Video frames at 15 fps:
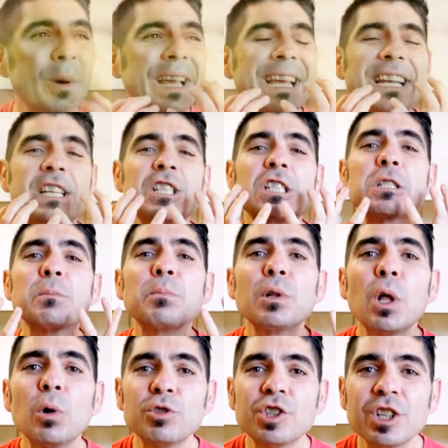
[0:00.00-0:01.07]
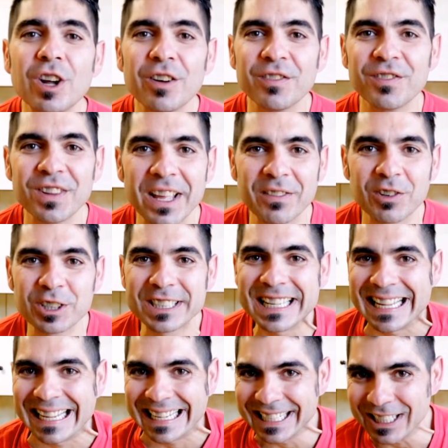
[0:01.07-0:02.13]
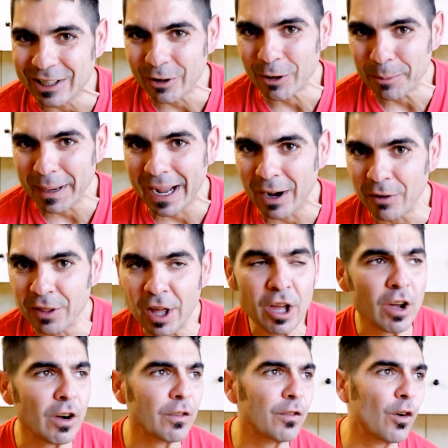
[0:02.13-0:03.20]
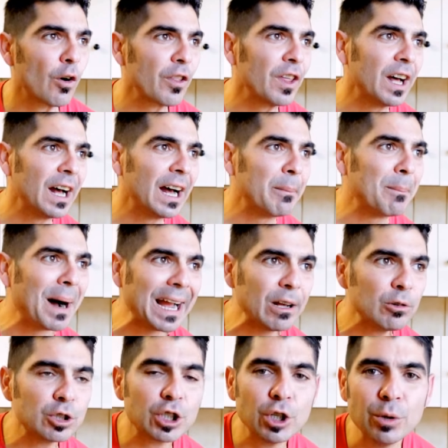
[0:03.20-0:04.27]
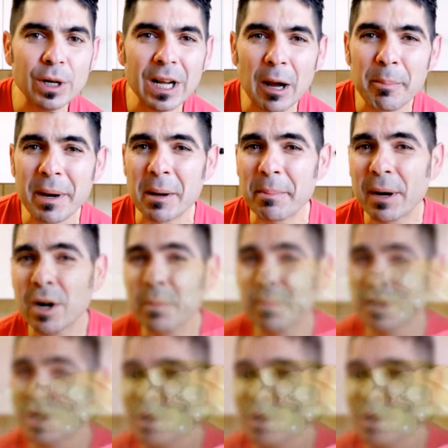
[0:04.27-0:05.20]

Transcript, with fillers: create an explosion of flavors in your mouth. For the mild Gouda, I'm gonna pair it up